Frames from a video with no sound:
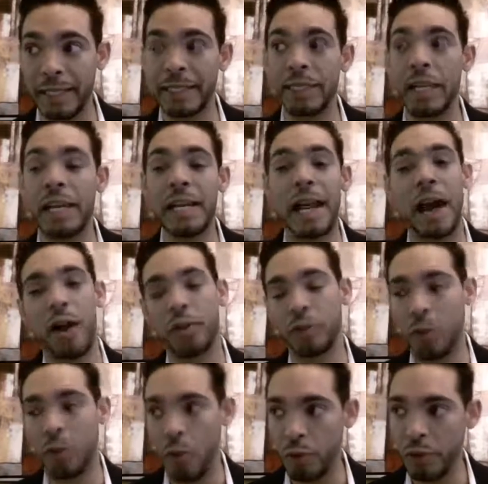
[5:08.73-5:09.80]
And it's in
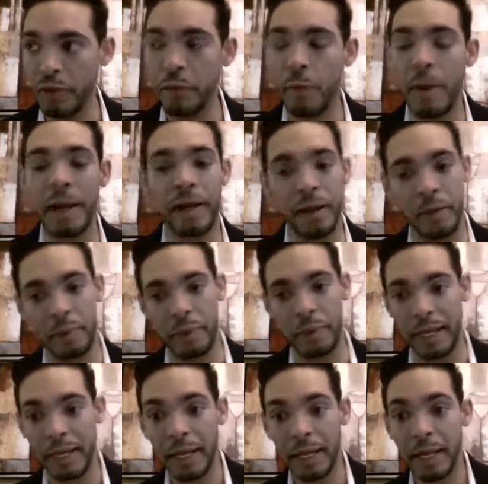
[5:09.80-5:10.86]
house only for my
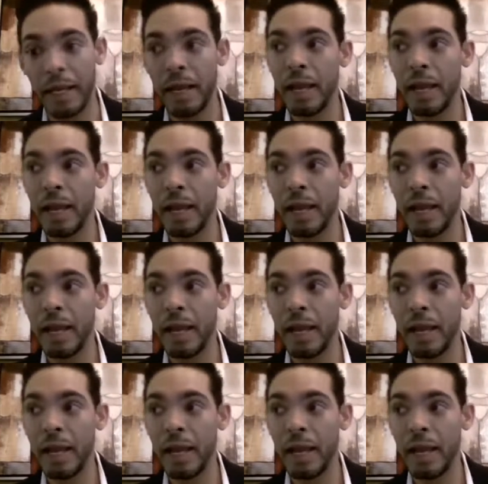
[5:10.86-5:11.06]
company.